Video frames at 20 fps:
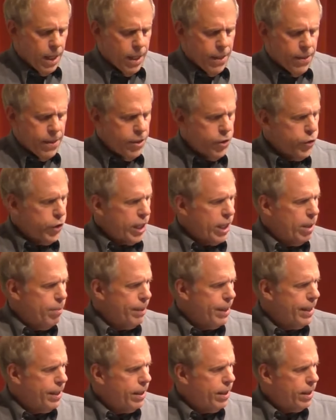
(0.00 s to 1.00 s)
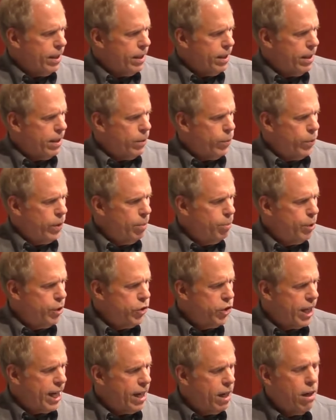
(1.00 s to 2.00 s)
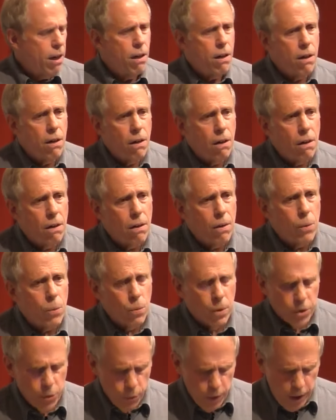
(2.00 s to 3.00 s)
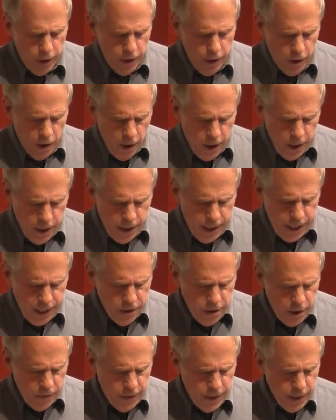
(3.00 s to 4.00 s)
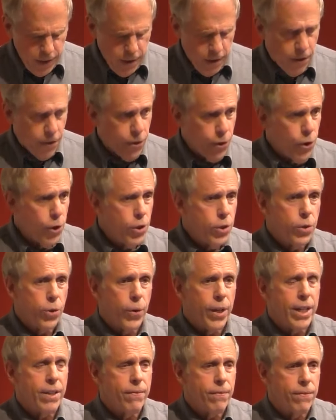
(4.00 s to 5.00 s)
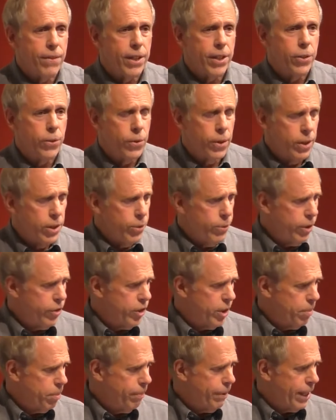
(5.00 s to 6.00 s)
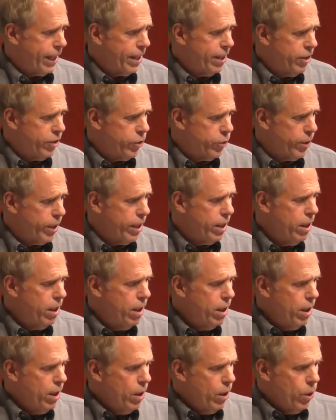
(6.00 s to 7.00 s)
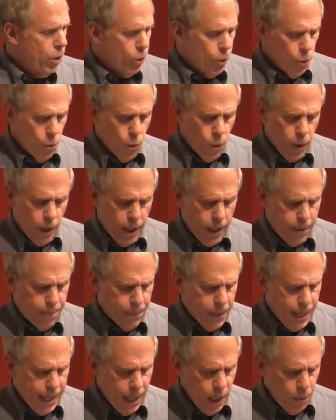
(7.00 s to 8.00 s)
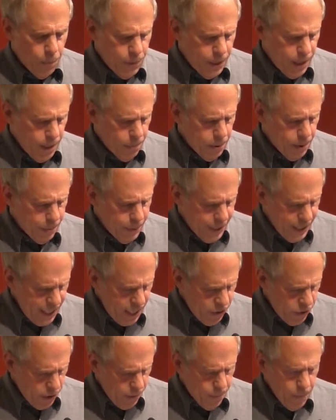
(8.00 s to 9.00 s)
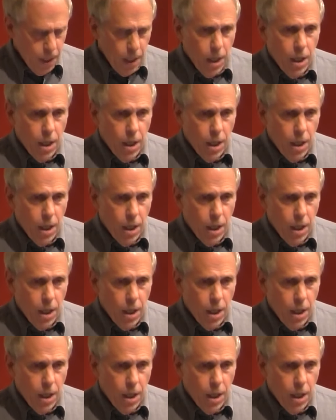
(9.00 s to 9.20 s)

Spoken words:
This gentleman, Wilbur J. Carr, was one of the architects of it, the 3rd great figure in U.S. diplomatic history, who helped the implementation.